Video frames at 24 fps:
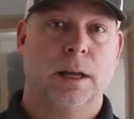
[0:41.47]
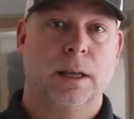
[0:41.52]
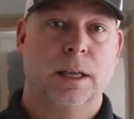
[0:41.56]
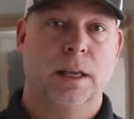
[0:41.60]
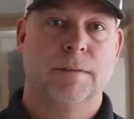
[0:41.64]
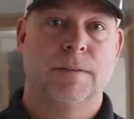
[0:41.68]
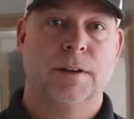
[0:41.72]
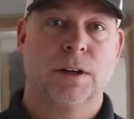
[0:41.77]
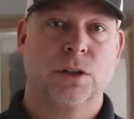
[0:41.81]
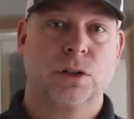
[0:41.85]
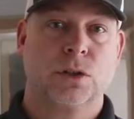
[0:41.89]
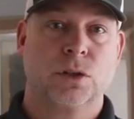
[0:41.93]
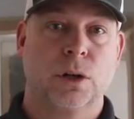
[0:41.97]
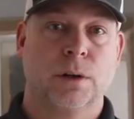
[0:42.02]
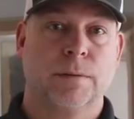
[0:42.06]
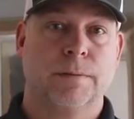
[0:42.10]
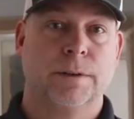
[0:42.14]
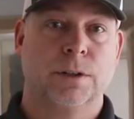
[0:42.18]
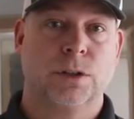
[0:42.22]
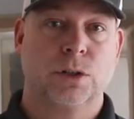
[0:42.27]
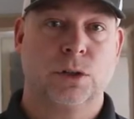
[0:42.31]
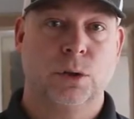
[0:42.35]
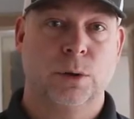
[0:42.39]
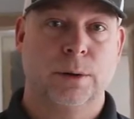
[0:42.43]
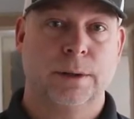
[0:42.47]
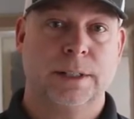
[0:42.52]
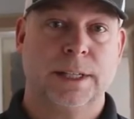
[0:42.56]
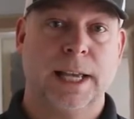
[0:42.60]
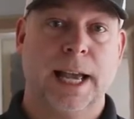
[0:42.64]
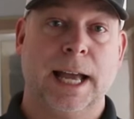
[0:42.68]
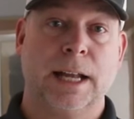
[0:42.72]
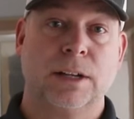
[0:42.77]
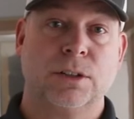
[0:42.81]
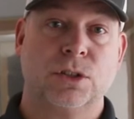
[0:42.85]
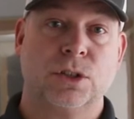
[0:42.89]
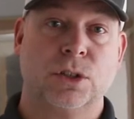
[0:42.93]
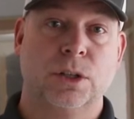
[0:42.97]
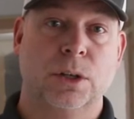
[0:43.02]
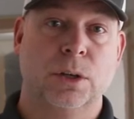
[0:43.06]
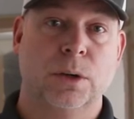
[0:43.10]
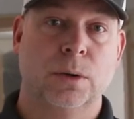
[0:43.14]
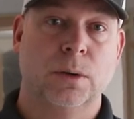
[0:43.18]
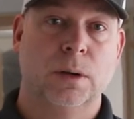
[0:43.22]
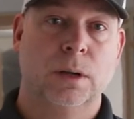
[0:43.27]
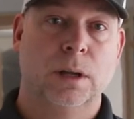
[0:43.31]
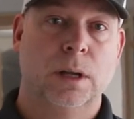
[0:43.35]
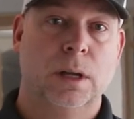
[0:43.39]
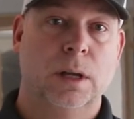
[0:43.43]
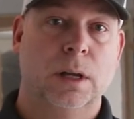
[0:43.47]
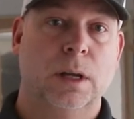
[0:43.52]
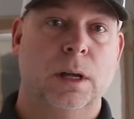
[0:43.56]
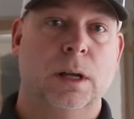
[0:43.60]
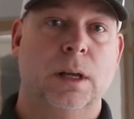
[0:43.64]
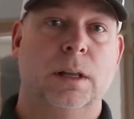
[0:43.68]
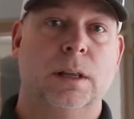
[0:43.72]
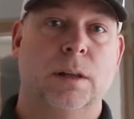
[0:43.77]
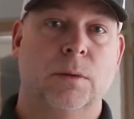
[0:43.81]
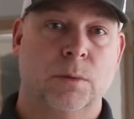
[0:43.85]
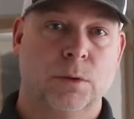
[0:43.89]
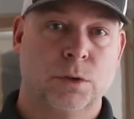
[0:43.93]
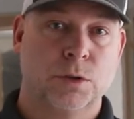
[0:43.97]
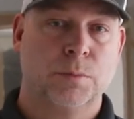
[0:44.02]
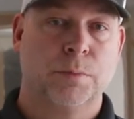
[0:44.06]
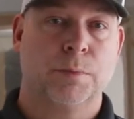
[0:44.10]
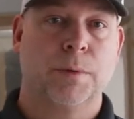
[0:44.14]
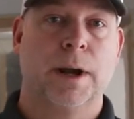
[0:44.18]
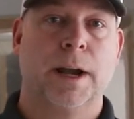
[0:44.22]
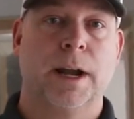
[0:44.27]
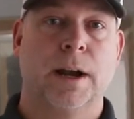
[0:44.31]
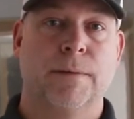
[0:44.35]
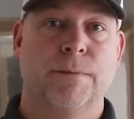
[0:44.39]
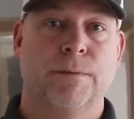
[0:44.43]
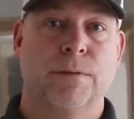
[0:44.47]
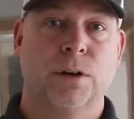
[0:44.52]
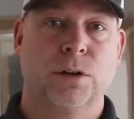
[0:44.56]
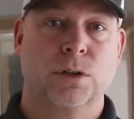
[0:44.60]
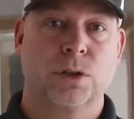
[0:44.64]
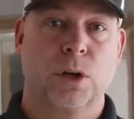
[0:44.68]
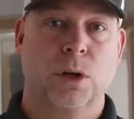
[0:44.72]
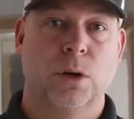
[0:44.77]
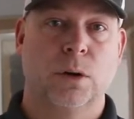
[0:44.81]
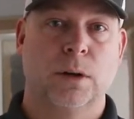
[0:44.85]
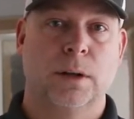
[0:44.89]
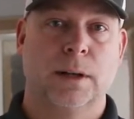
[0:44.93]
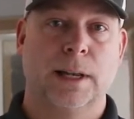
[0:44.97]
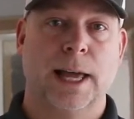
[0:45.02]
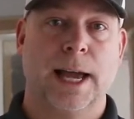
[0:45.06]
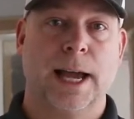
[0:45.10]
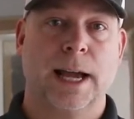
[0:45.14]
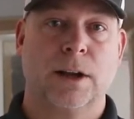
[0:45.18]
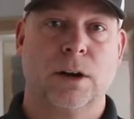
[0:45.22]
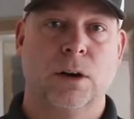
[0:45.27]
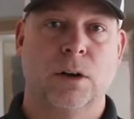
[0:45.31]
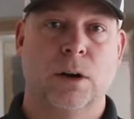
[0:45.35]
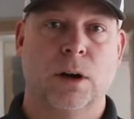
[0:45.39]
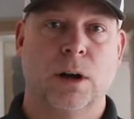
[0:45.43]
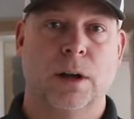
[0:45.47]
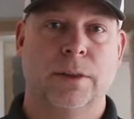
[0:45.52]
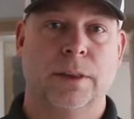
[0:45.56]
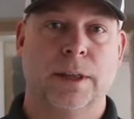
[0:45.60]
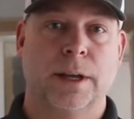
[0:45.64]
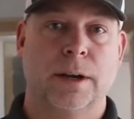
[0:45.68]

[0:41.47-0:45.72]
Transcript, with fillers: uh, give it a surface to attach to, and we'll spray our first coat of lacquer on